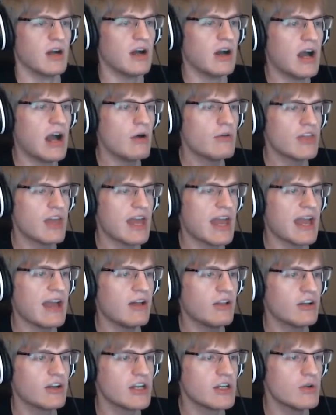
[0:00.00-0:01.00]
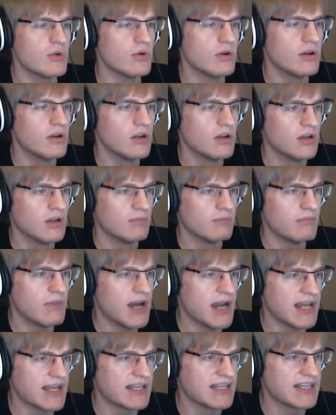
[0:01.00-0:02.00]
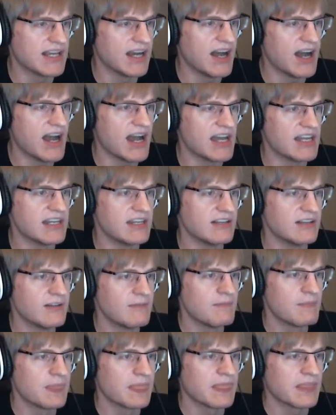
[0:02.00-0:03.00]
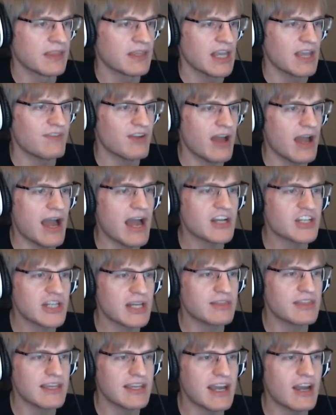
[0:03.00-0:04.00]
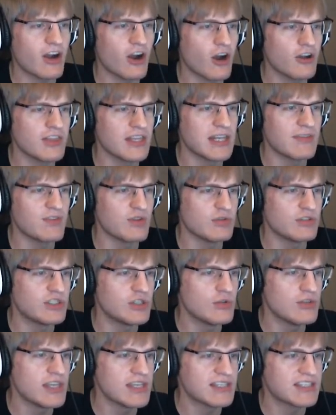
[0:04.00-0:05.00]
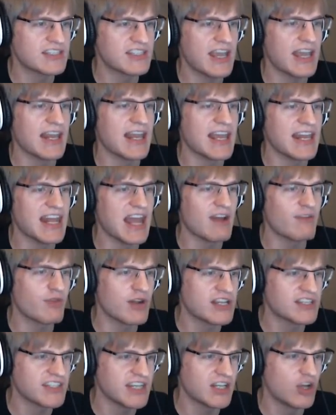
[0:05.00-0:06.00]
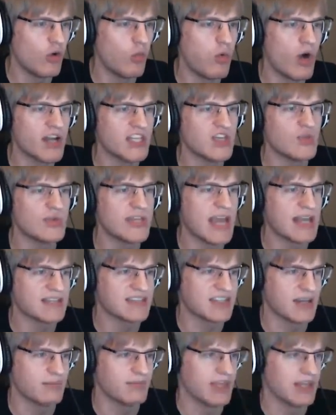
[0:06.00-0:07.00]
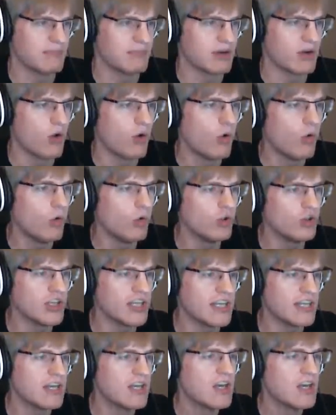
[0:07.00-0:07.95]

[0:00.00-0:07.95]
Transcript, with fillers: How the hell are you... My God. If I... Actually, I think I heard that if you do this and hit every single one, you get something, but holy...